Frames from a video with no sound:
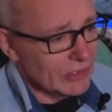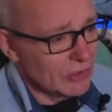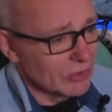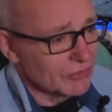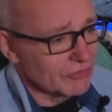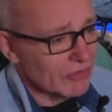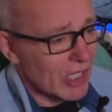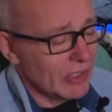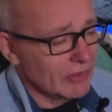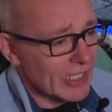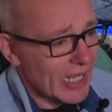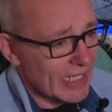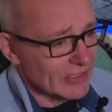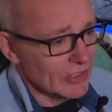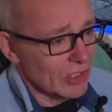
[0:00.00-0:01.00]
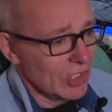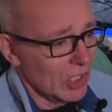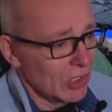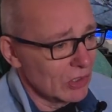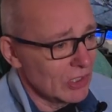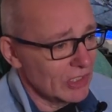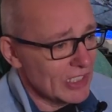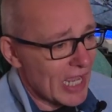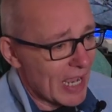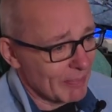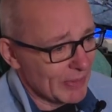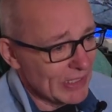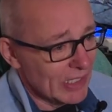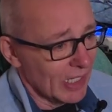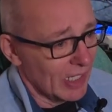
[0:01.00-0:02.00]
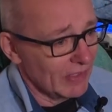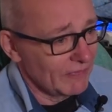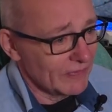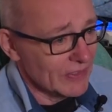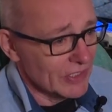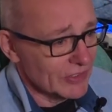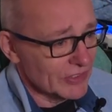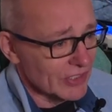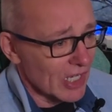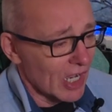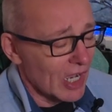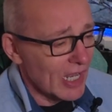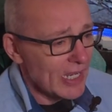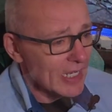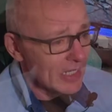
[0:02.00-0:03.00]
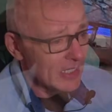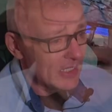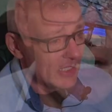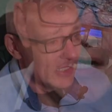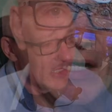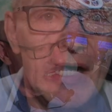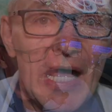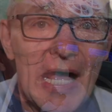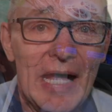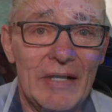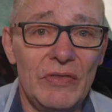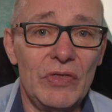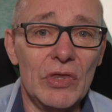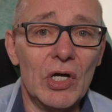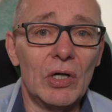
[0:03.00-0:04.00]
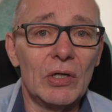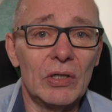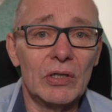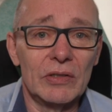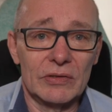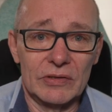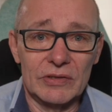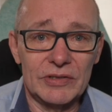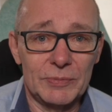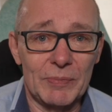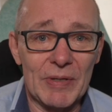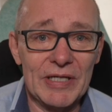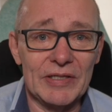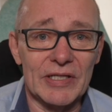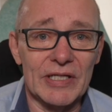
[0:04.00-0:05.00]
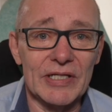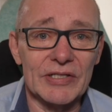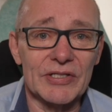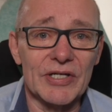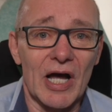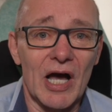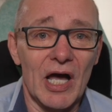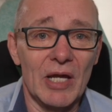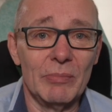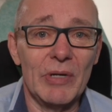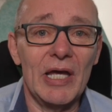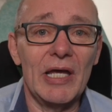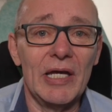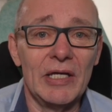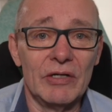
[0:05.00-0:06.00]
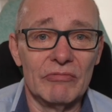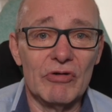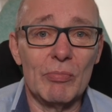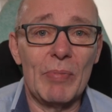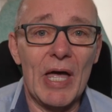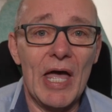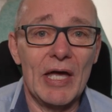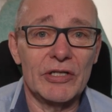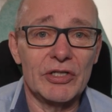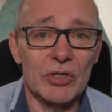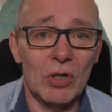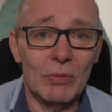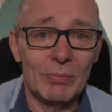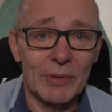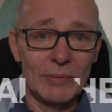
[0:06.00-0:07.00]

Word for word: your drone has a long and happy life in the sky and not spending its time in a repair shop.